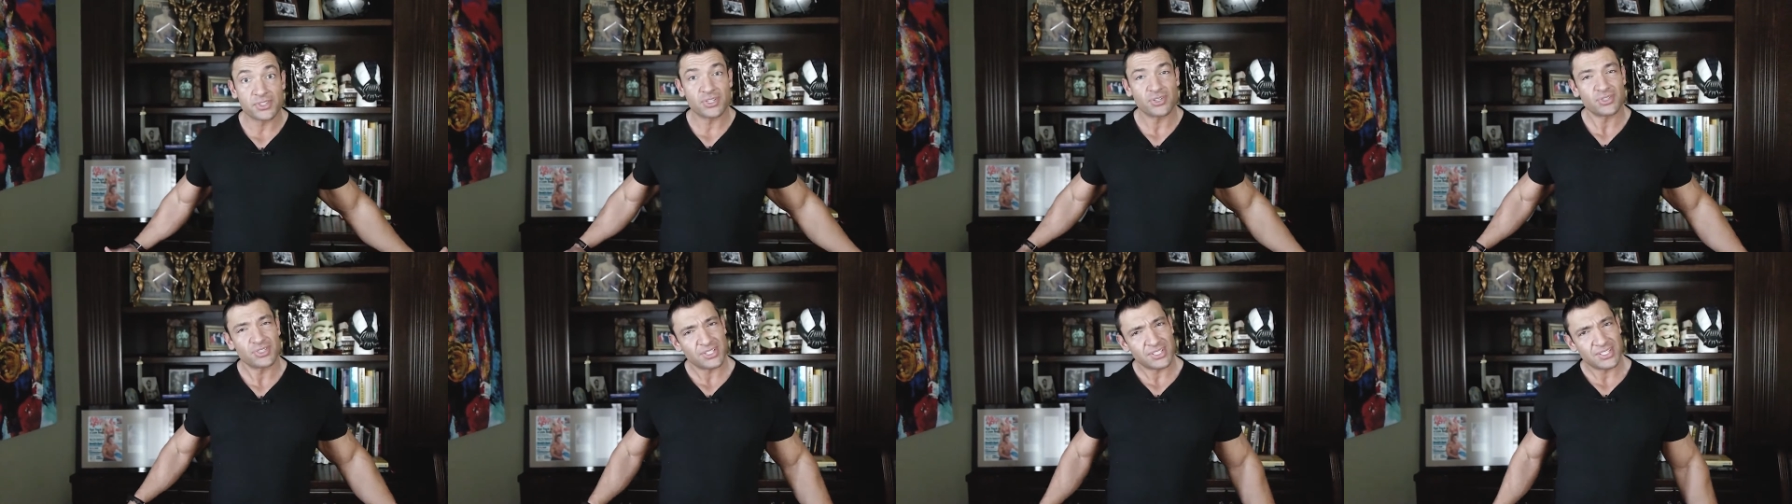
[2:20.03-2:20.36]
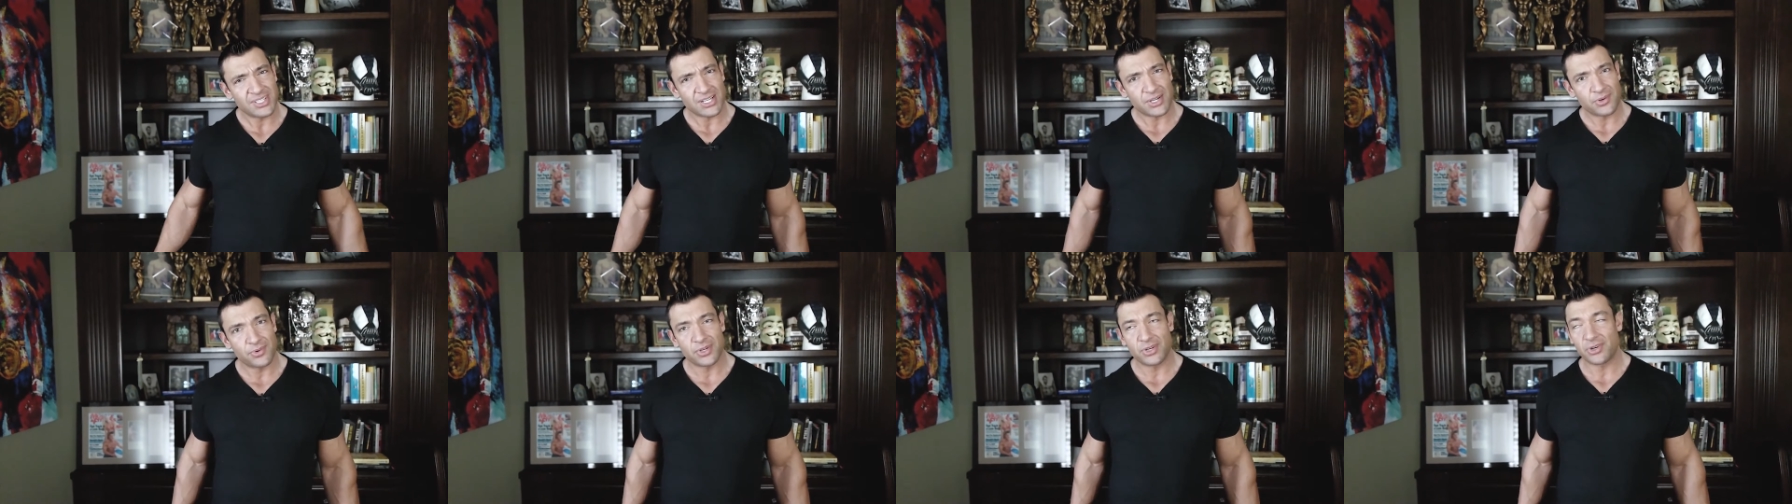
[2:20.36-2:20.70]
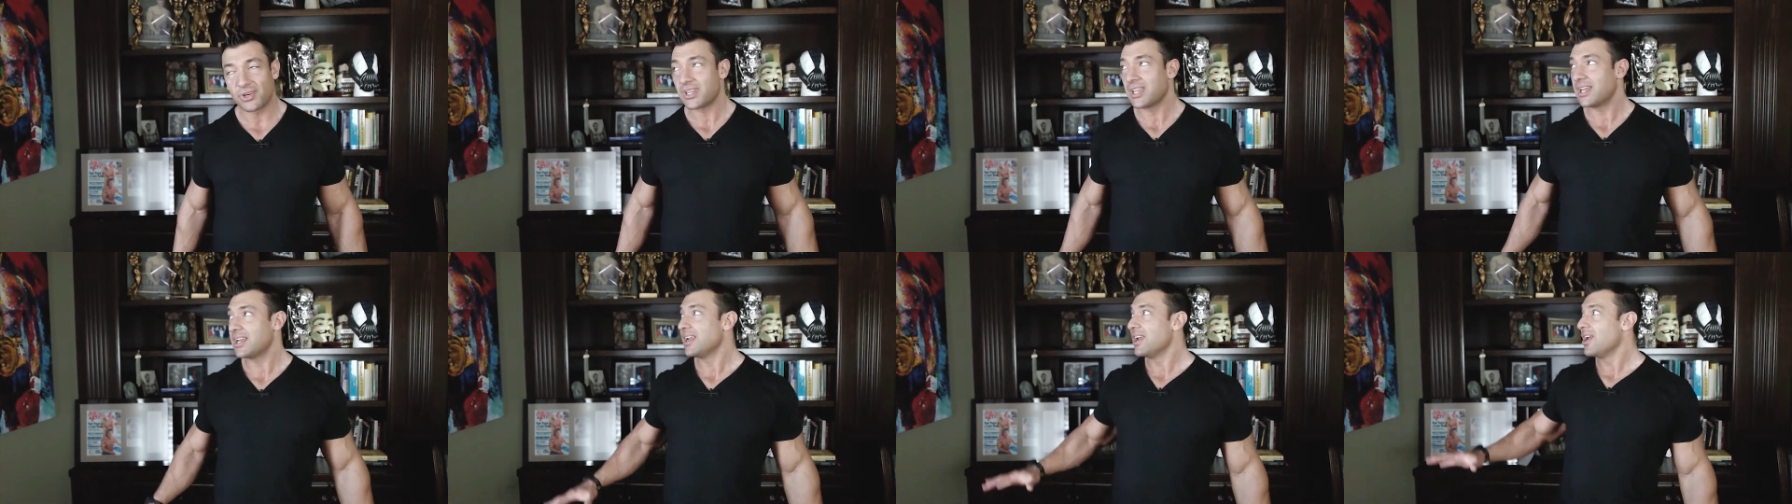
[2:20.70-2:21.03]
So just think, when
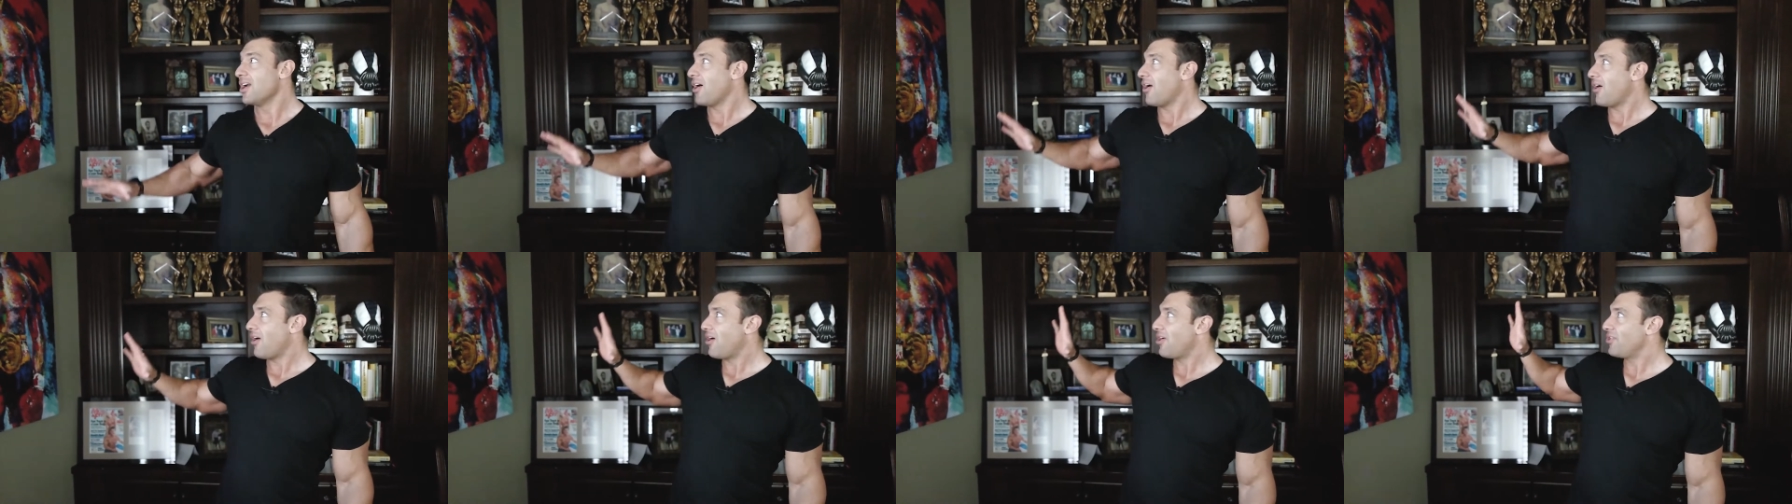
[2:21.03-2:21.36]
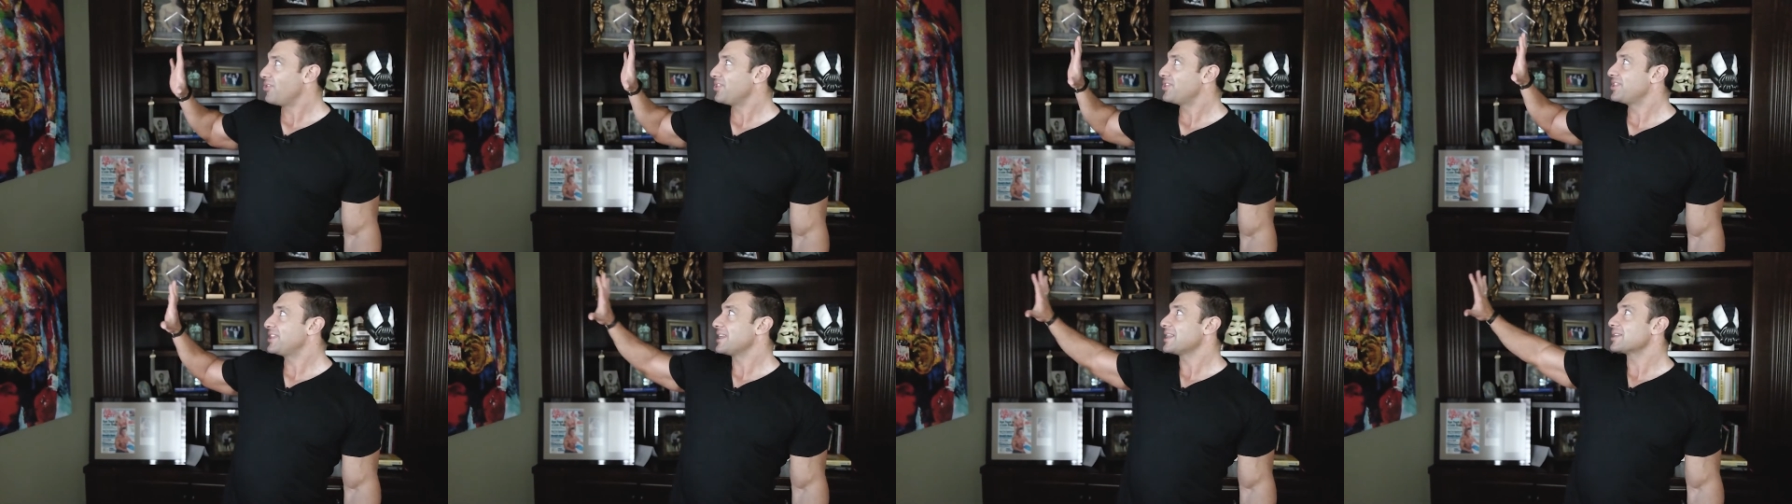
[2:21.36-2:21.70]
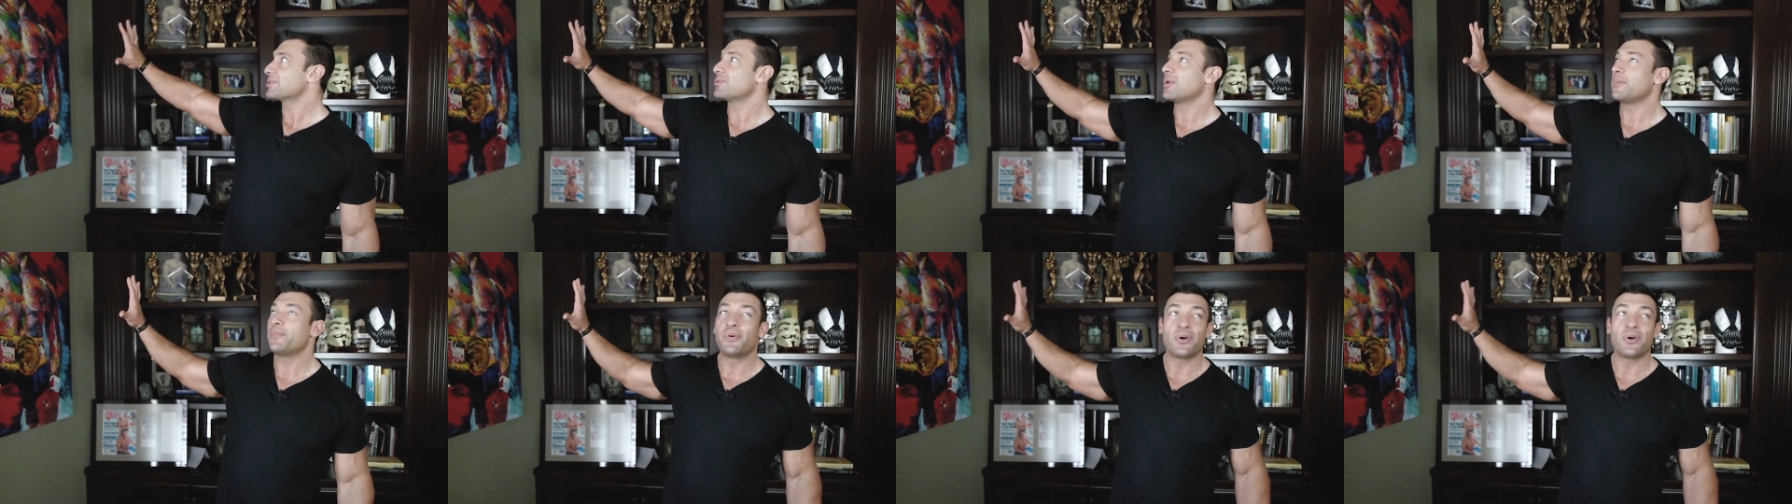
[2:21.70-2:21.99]
you're a kid, all the things we